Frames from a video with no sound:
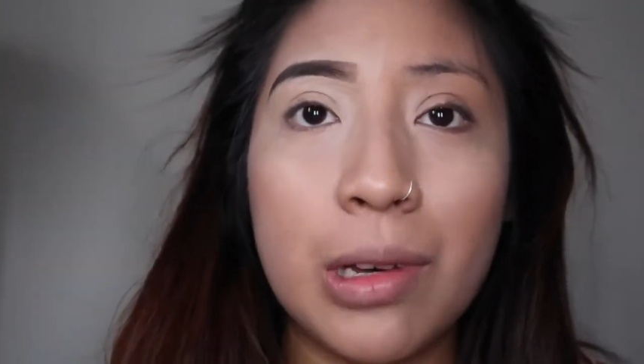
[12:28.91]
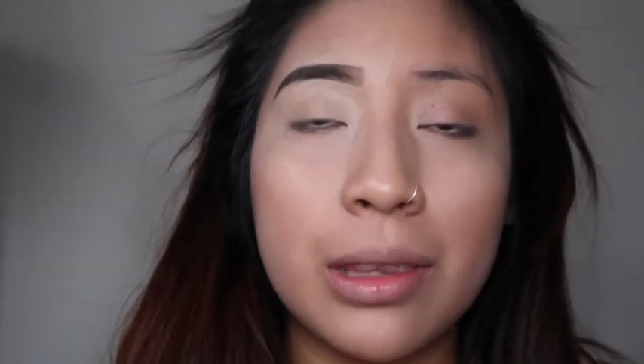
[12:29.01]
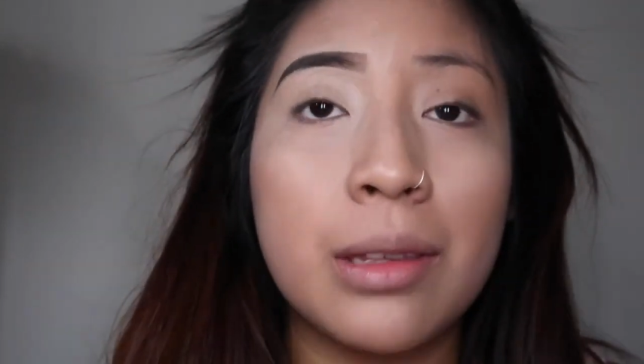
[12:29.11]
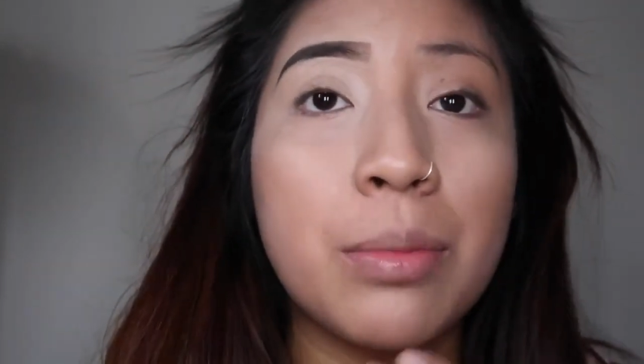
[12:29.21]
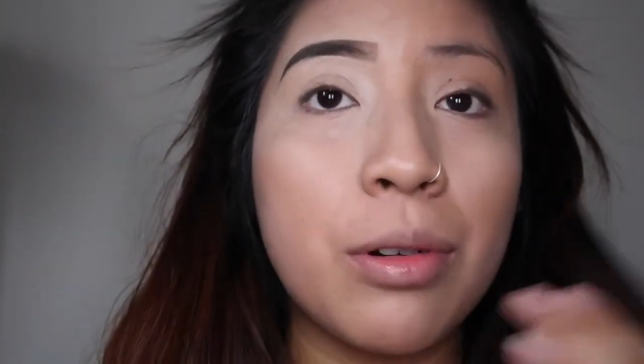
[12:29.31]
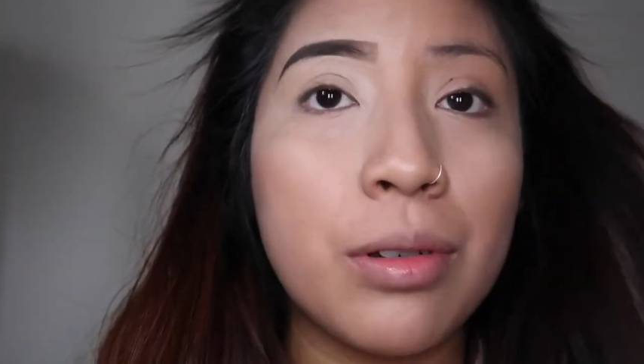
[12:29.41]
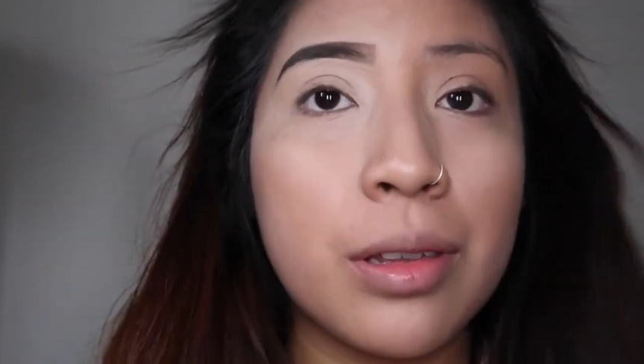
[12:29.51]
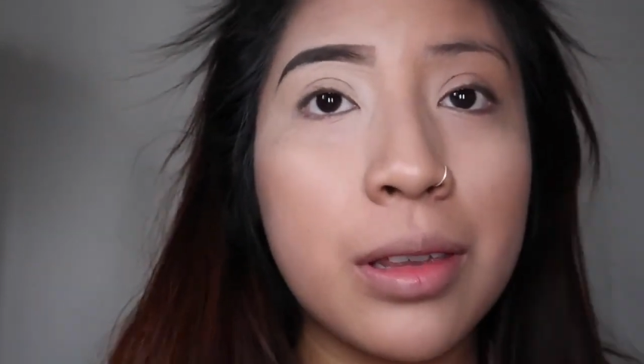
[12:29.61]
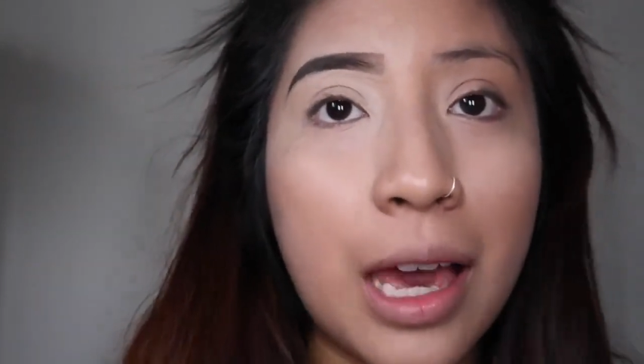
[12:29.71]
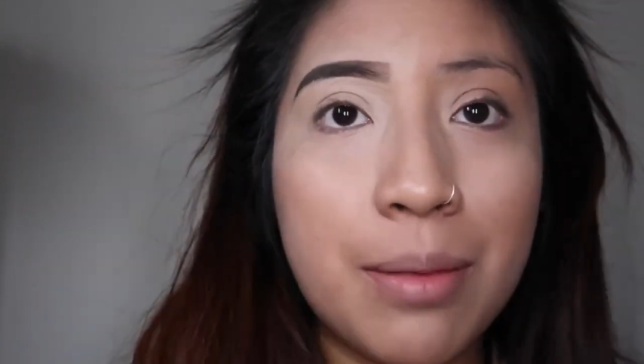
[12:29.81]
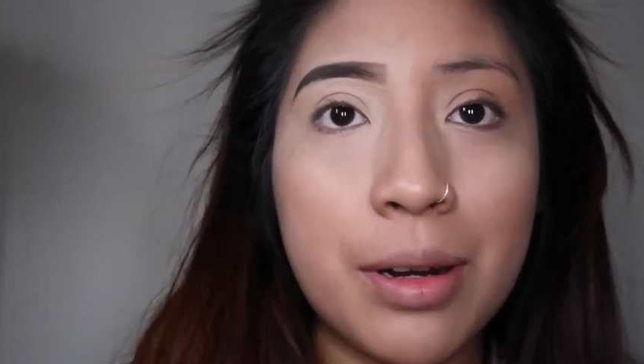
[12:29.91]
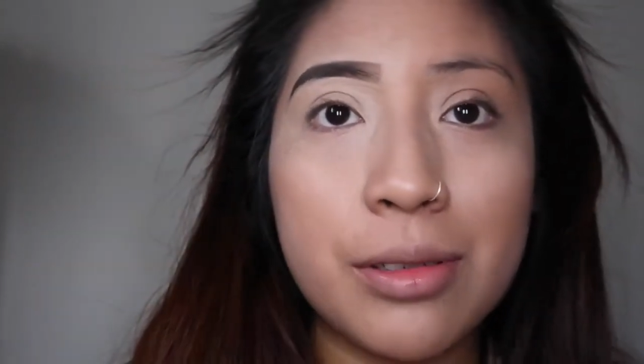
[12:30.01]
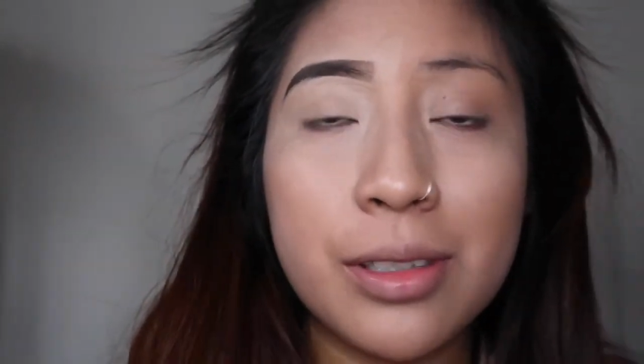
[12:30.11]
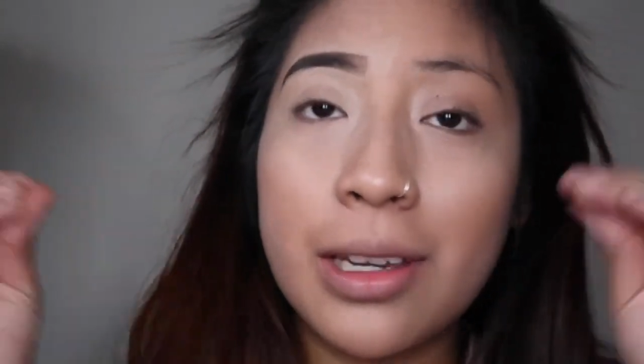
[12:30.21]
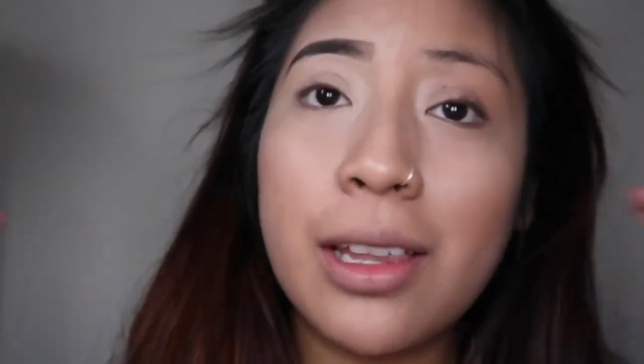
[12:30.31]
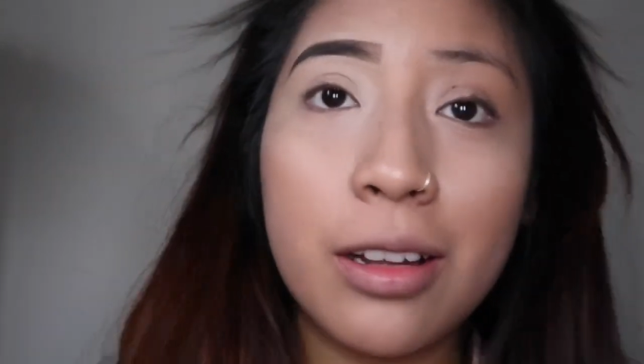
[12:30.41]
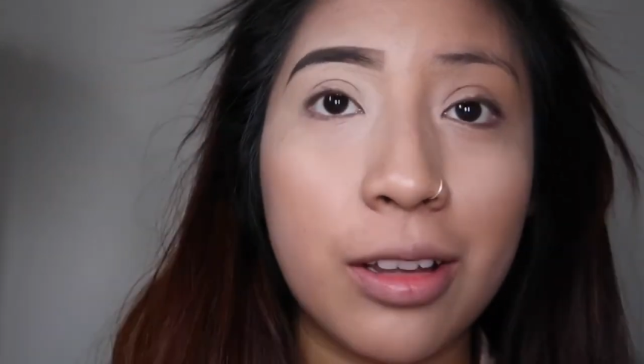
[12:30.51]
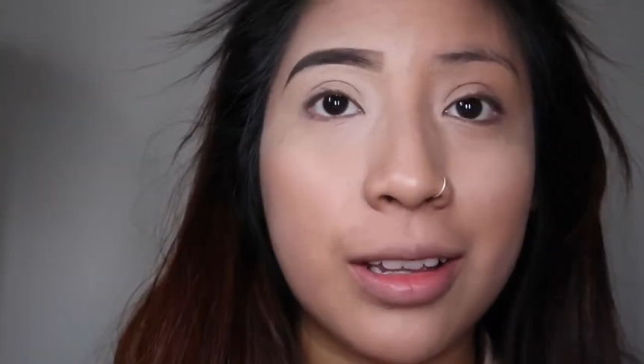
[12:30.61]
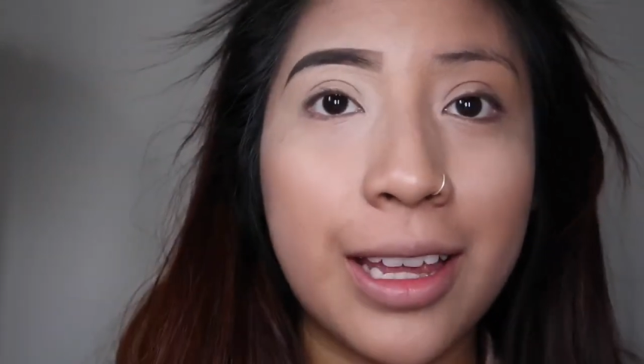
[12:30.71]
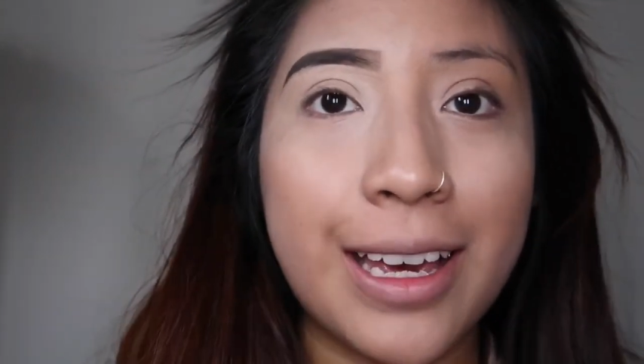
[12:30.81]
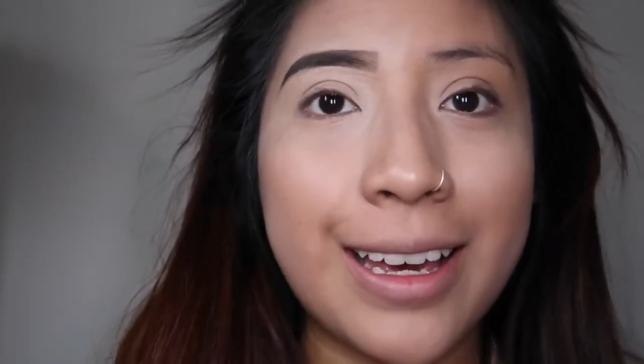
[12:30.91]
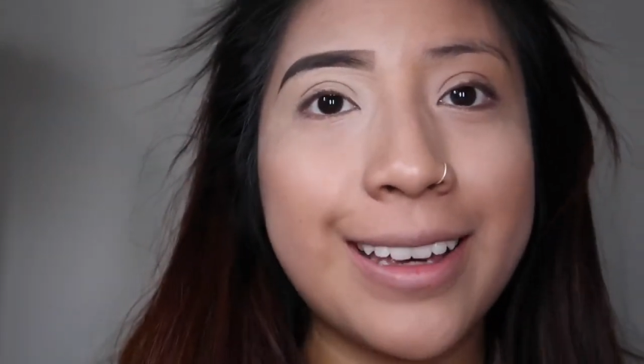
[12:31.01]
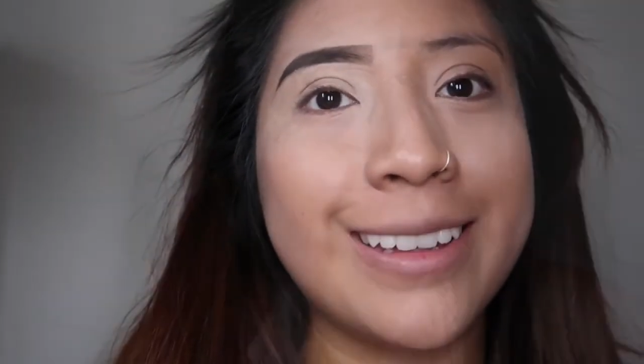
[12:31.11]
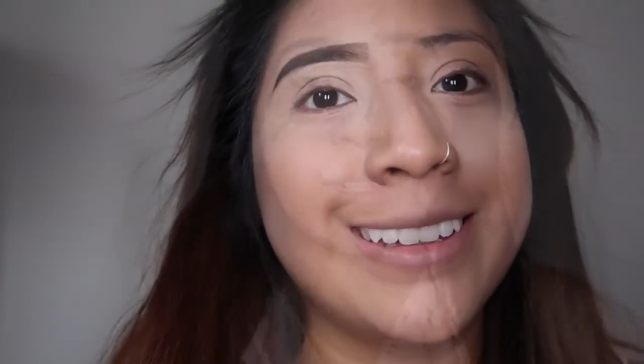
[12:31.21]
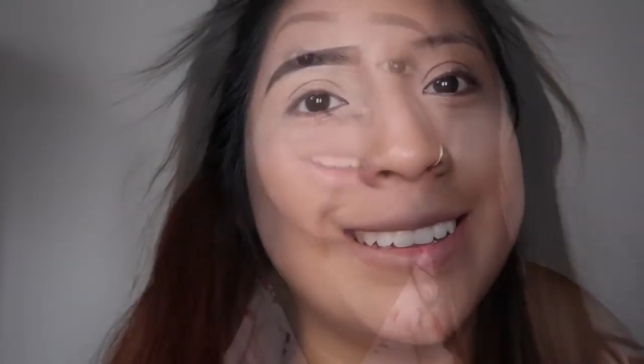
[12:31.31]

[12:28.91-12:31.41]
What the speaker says: what the both eyebrows together look like.